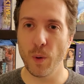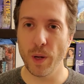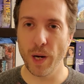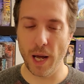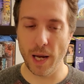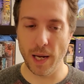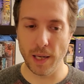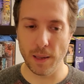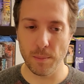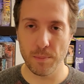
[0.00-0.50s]

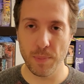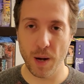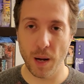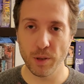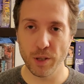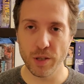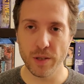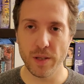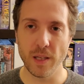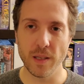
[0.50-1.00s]
I
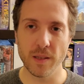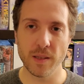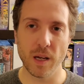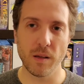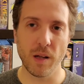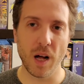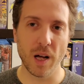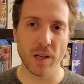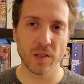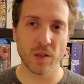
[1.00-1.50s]
publish these, I'll
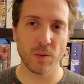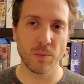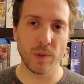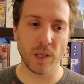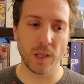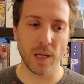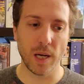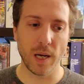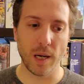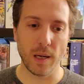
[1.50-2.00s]
also
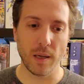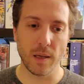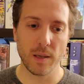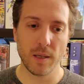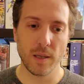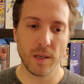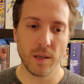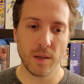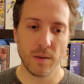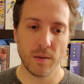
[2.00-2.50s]
be
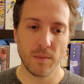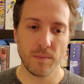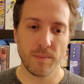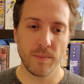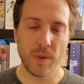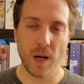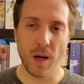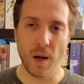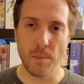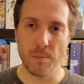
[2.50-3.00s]

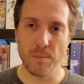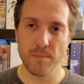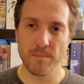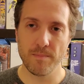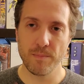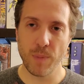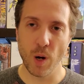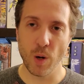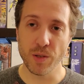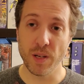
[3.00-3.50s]

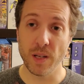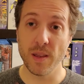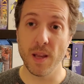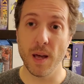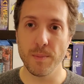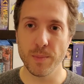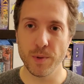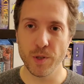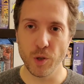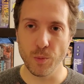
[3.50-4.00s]
posting
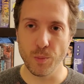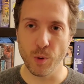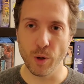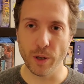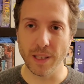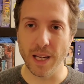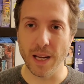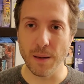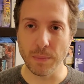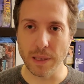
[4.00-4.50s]
them to
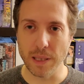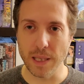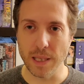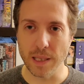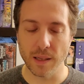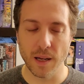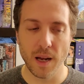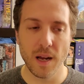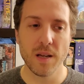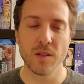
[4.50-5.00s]
Board Game
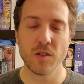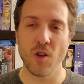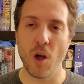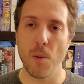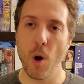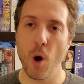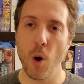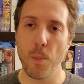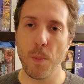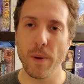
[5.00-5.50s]
Geek. So I'm
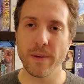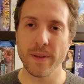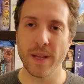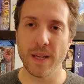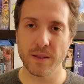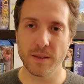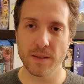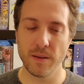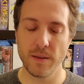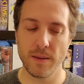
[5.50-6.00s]
hoping
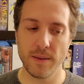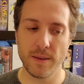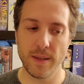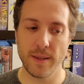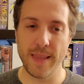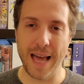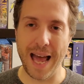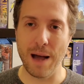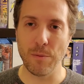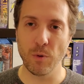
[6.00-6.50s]

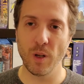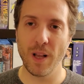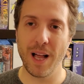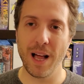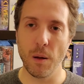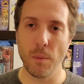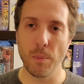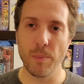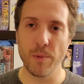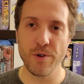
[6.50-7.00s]
that will
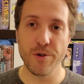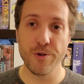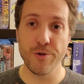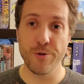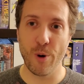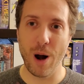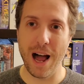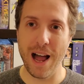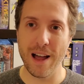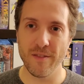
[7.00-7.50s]
help
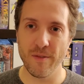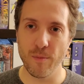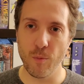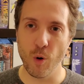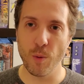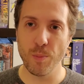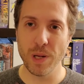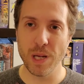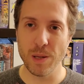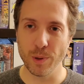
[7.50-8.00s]
drive
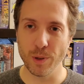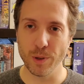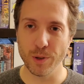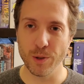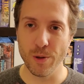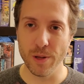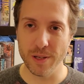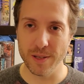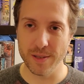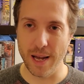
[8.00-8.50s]
more people to
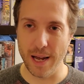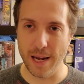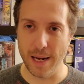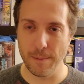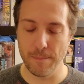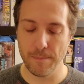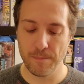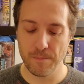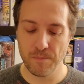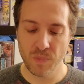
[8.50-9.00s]
the site.
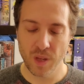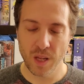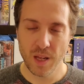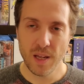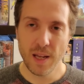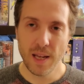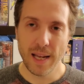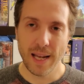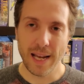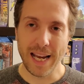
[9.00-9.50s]

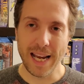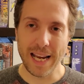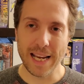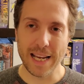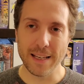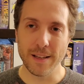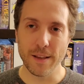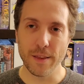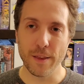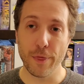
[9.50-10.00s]

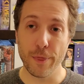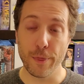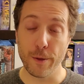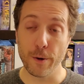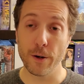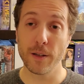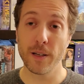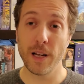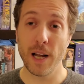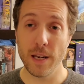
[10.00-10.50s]
And the
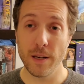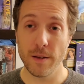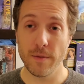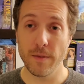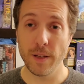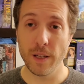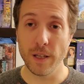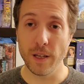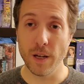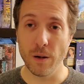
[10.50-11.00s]
third kind of
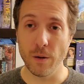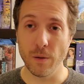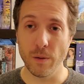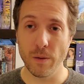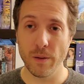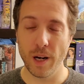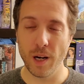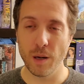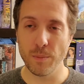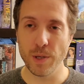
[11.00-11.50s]
video
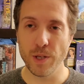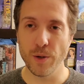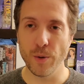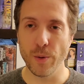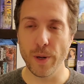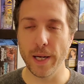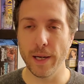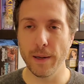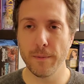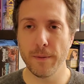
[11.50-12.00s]
that I'll be
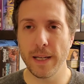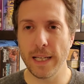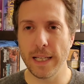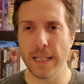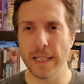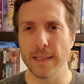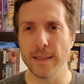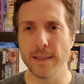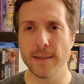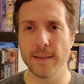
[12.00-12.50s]
doing
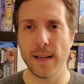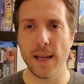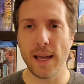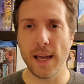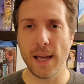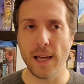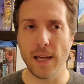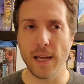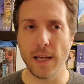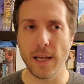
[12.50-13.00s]
is
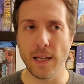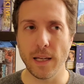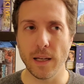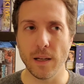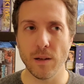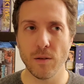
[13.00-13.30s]
a